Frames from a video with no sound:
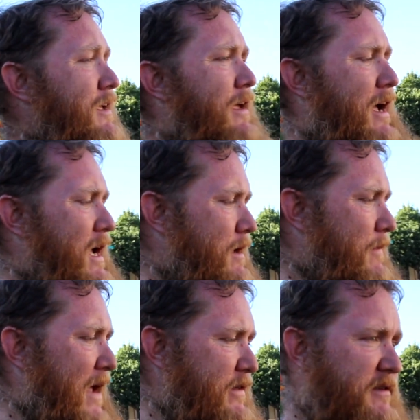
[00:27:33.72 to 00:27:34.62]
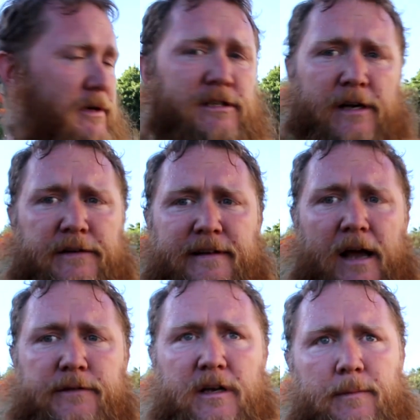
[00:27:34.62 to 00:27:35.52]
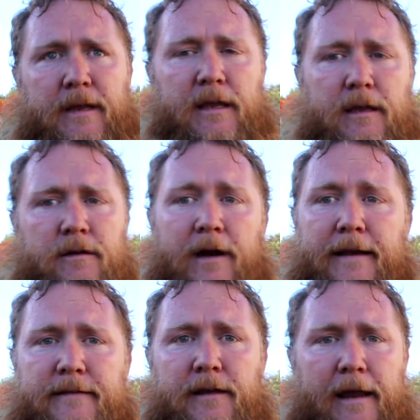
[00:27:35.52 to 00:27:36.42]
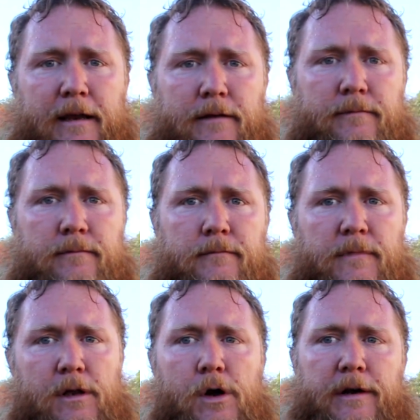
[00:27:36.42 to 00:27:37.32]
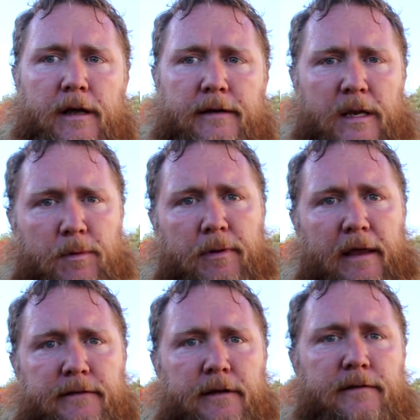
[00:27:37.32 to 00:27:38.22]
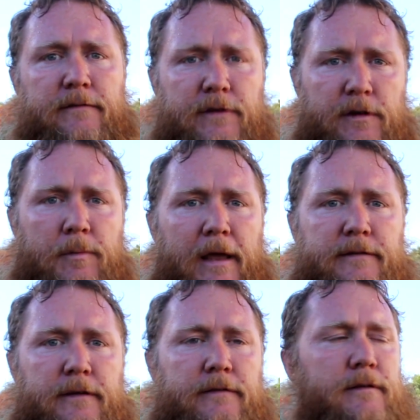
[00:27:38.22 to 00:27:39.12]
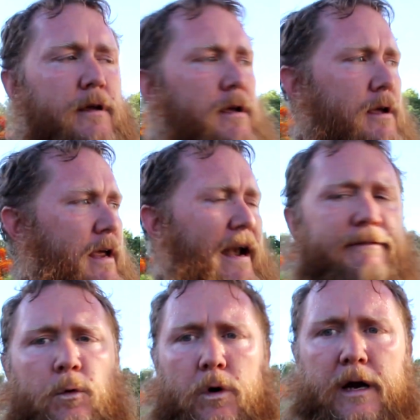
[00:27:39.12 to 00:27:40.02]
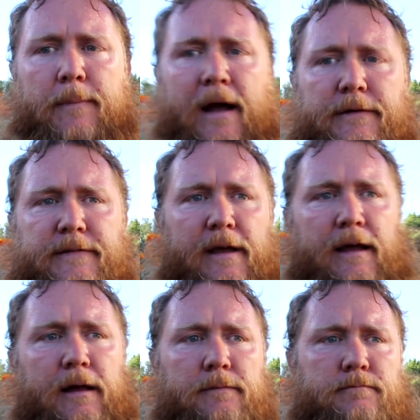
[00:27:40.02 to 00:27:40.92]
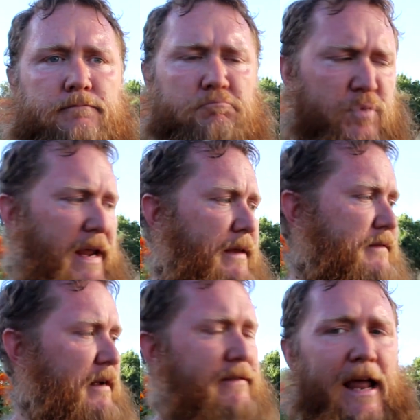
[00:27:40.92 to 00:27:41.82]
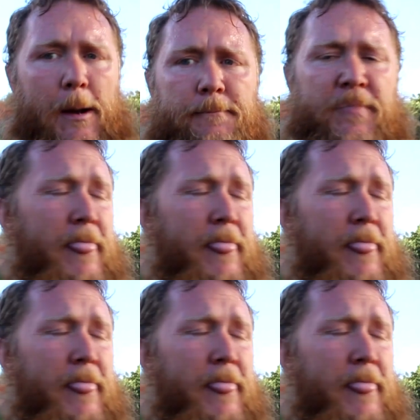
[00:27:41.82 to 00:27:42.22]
having this much clearance now is going to be great. I can go into deeper places and further places and not have to worry about breaking stuff now.